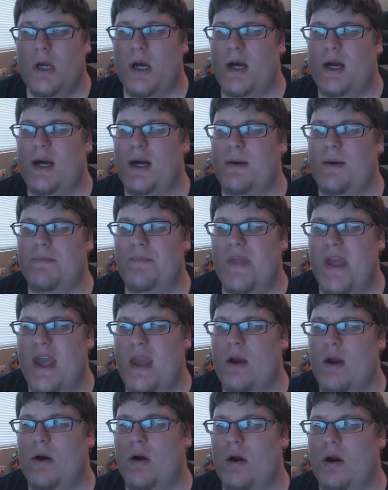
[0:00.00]
Um,
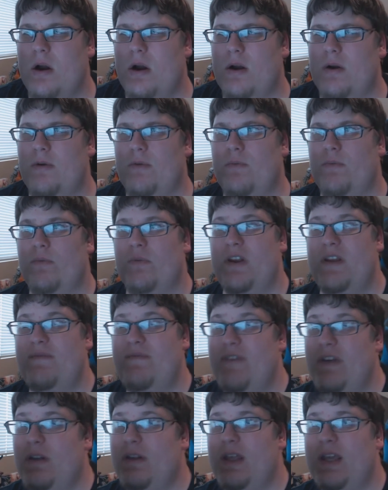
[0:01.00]
they are
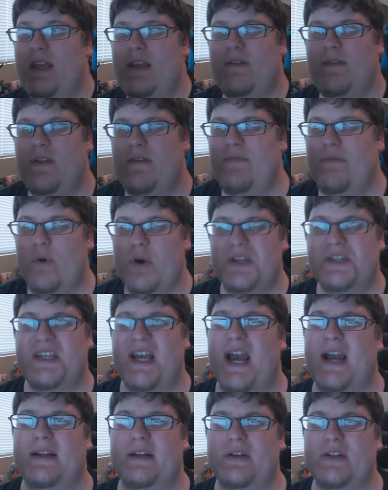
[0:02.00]
revealing the
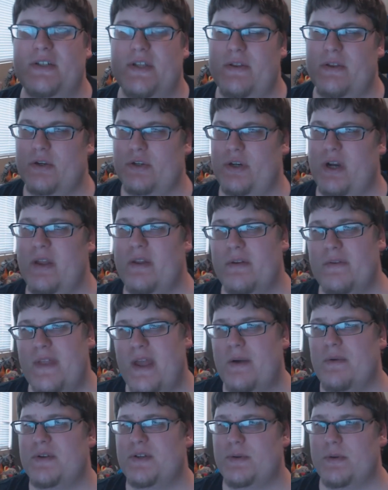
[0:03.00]
voice actors in the trailer
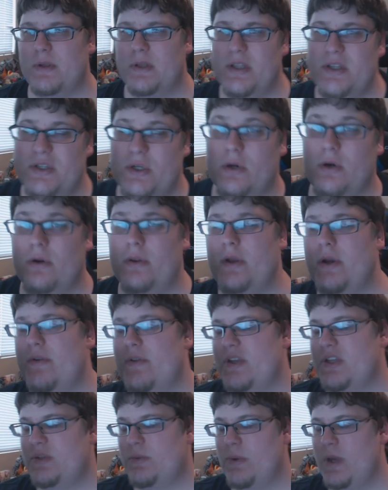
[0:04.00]
that was released earlier
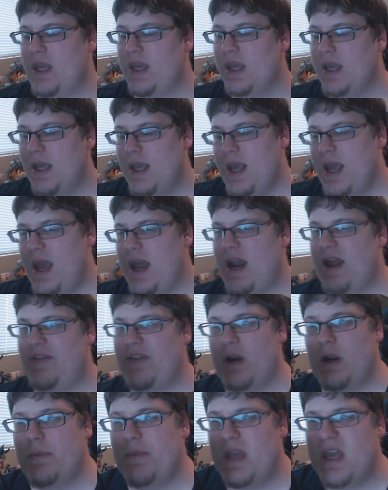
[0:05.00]
this week, and I
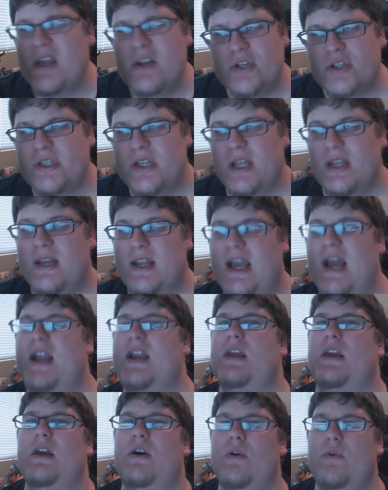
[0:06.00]
thought it'd be interesting to
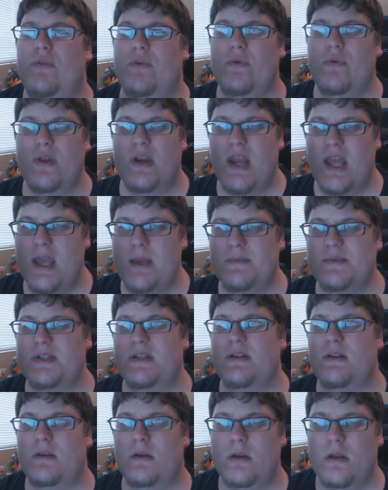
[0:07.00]
kind of go through the names
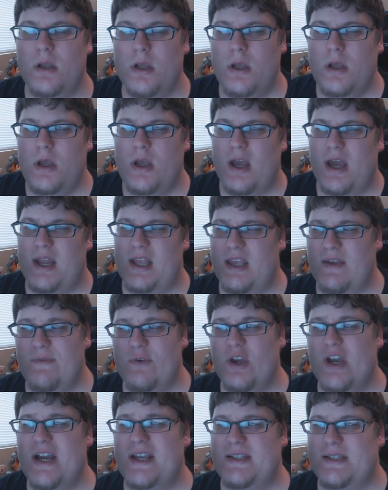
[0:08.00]
and and
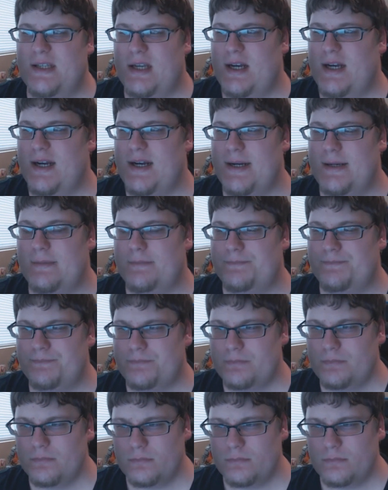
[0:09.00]
give you guys um,